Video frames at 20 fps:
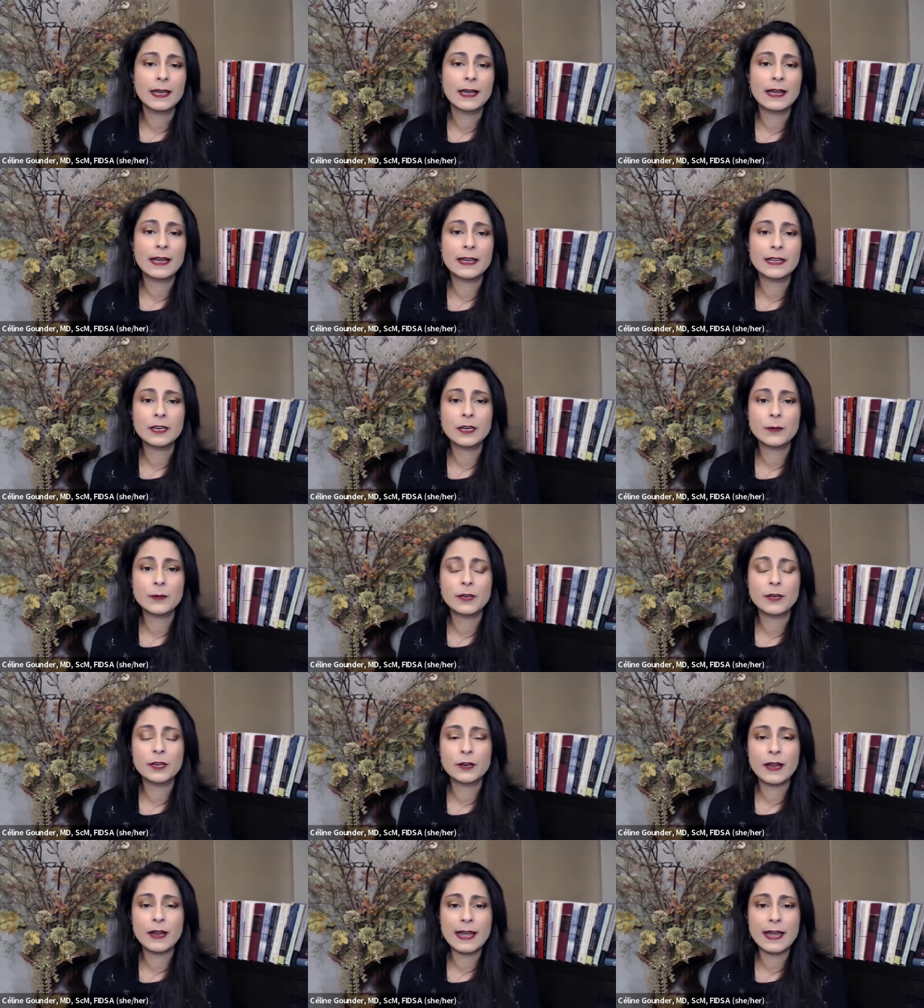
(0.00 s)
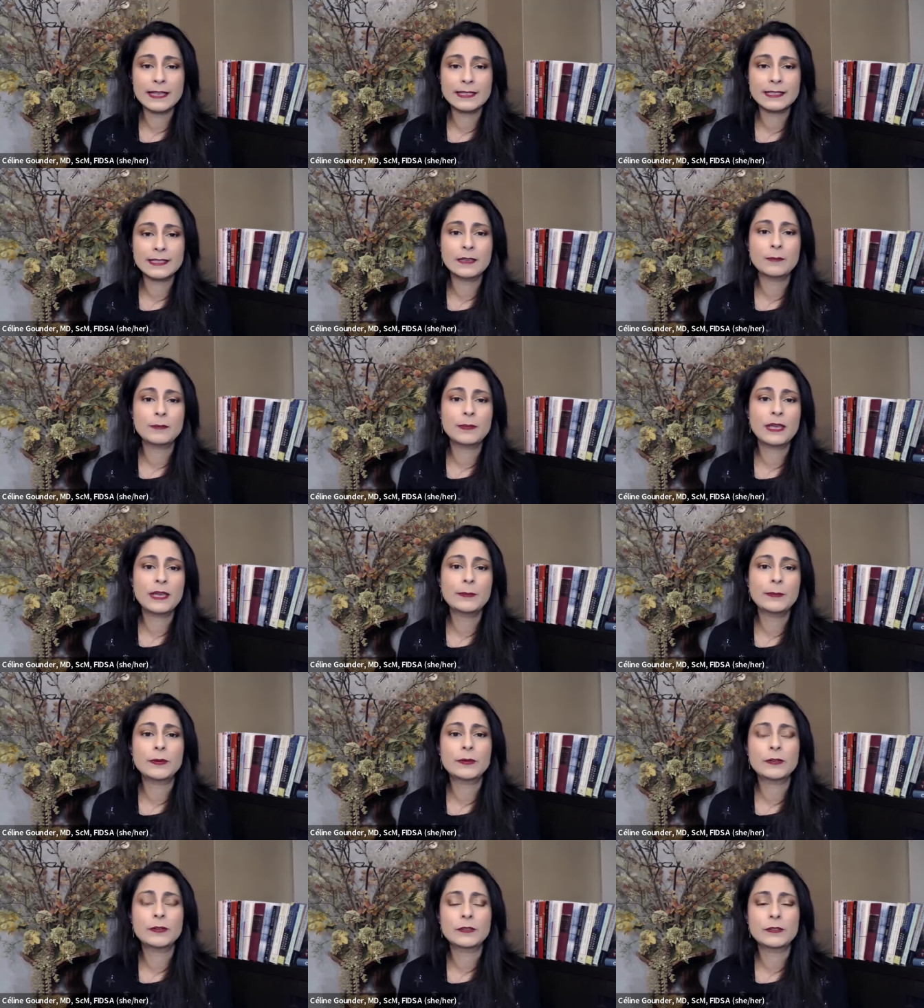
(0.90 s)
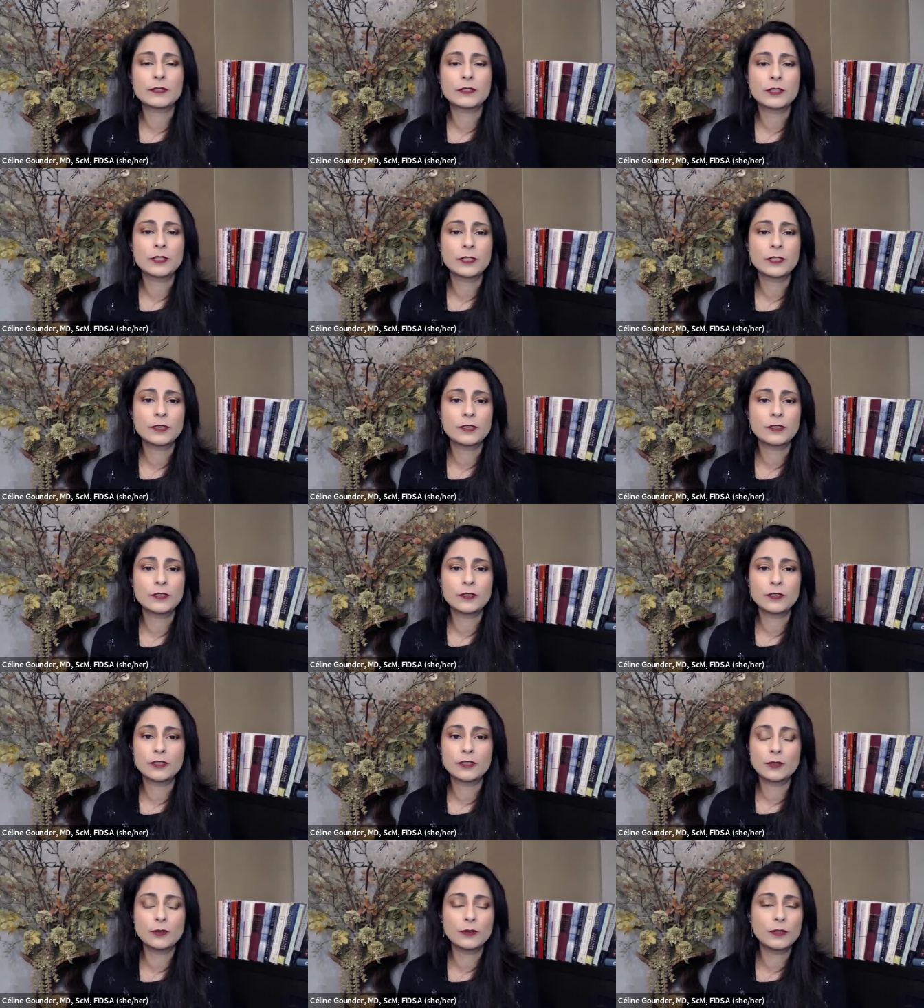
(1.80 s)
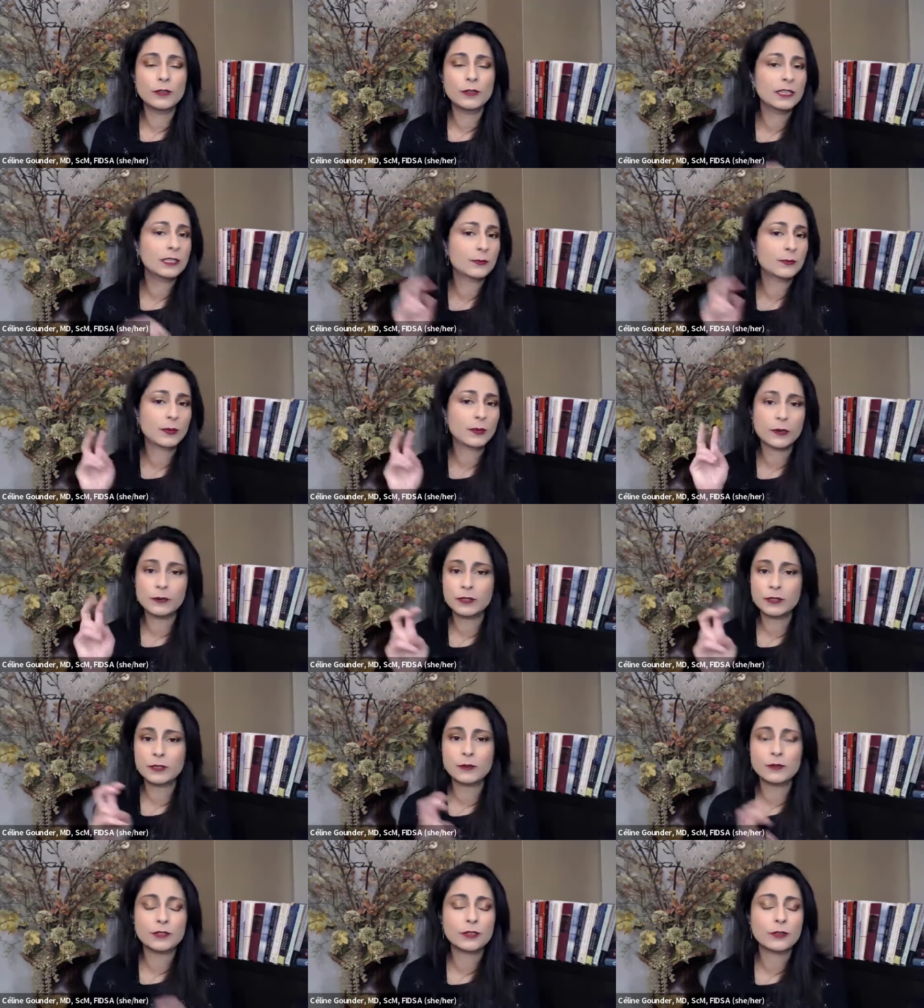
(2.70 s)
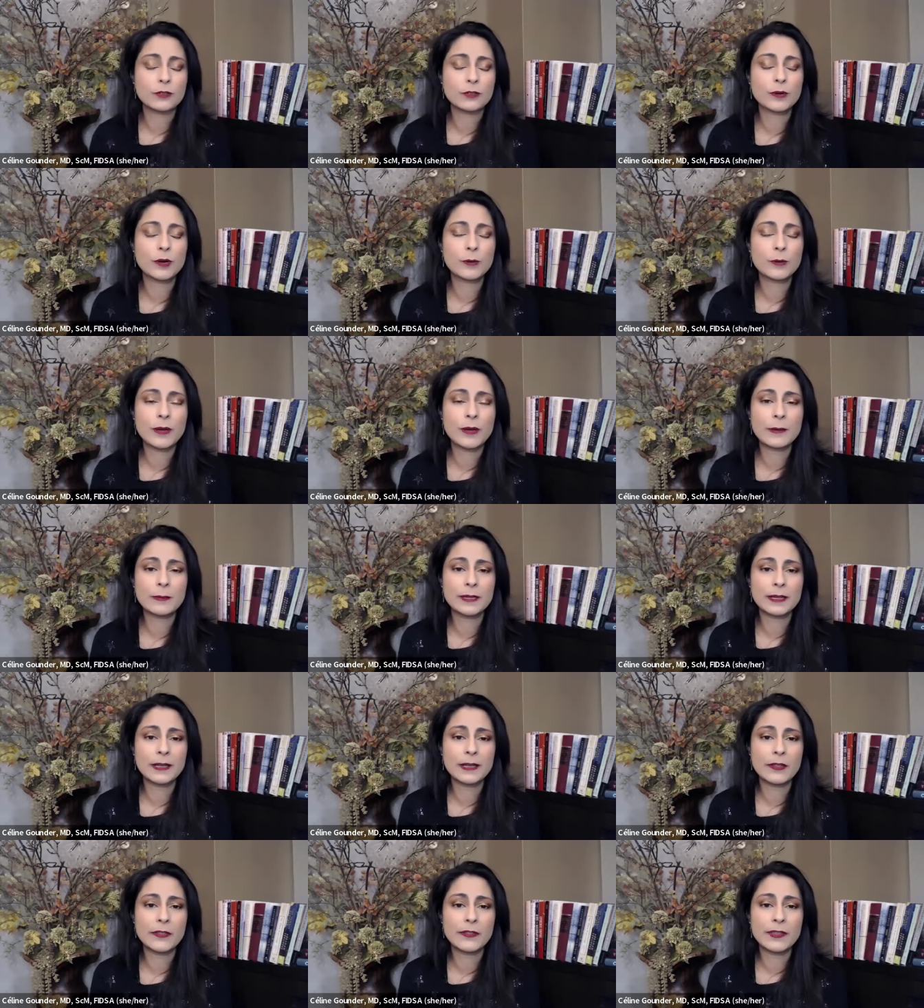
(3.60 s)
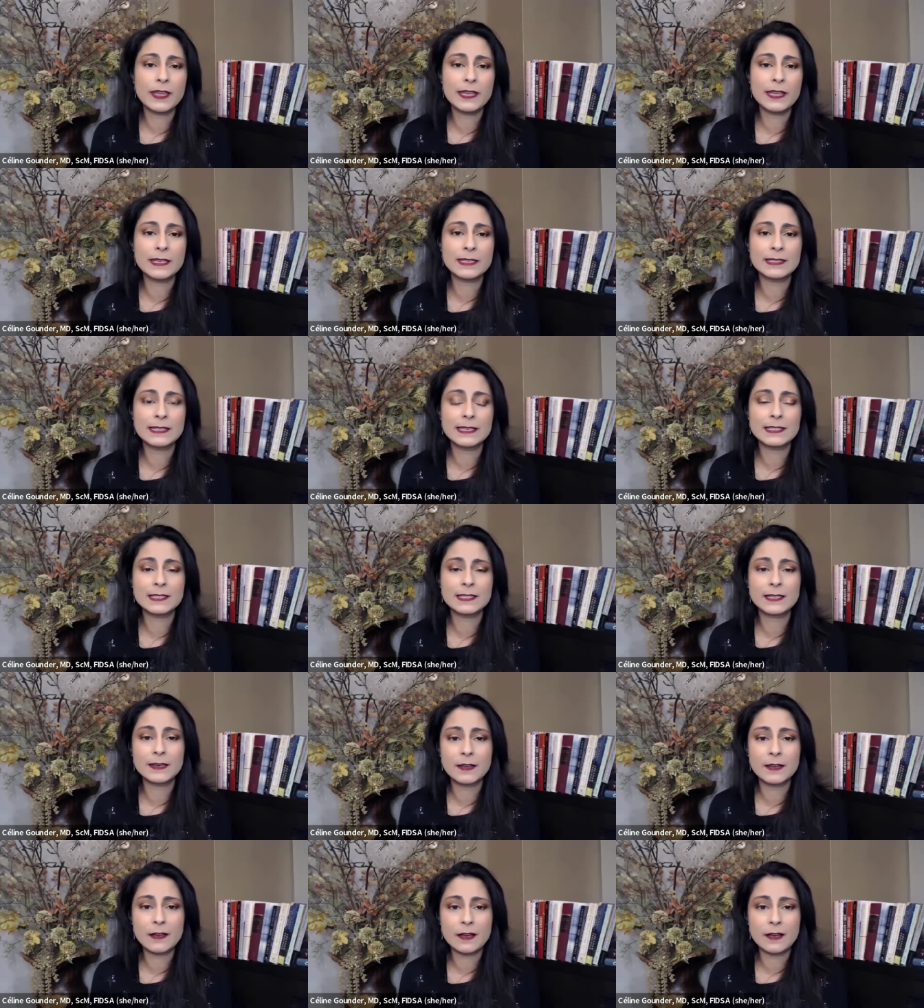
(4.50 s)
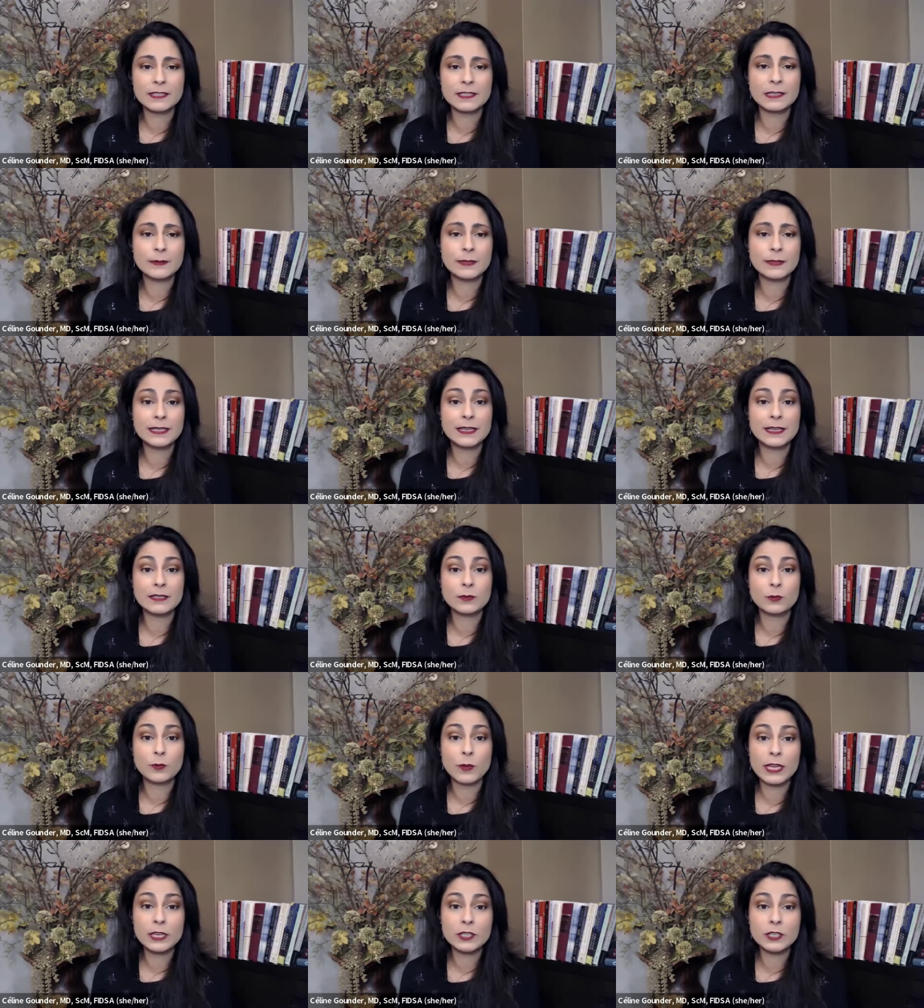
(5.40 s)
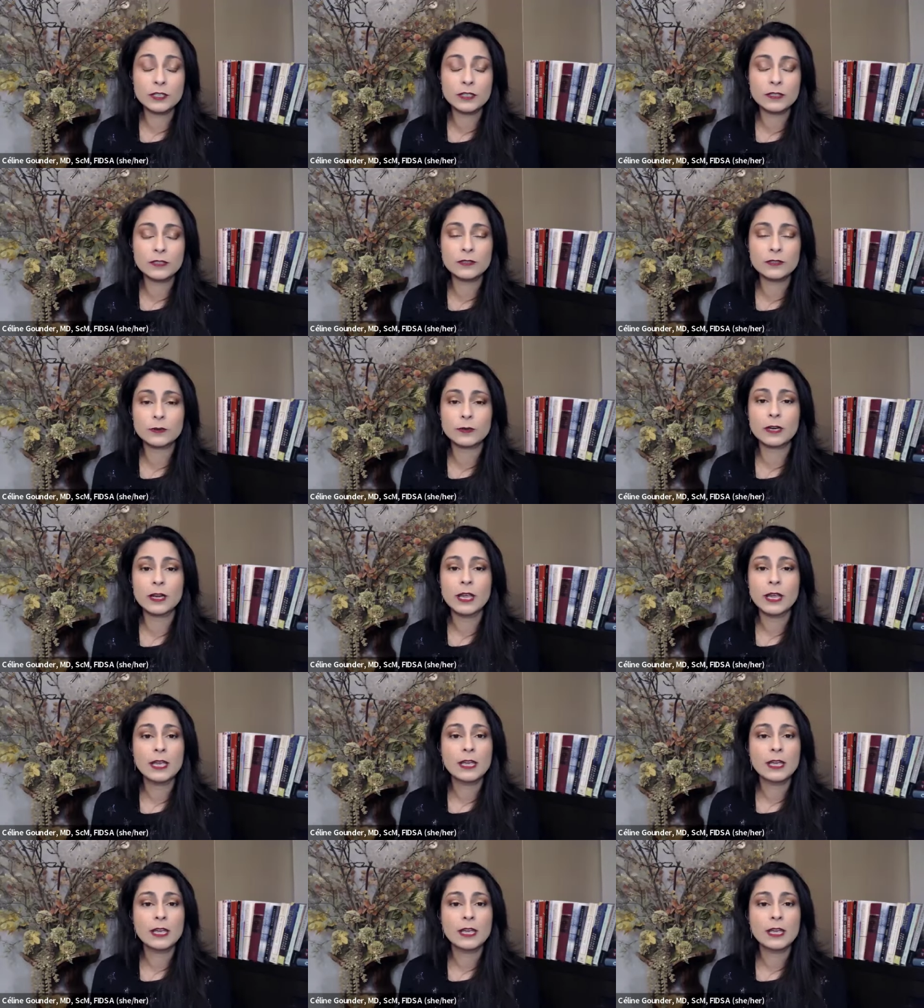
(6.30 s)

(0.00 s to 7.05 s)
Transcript: Uh, you know, when you're asking people to do these pro-social, pro-public health things, and it's going to cost them a day's wages or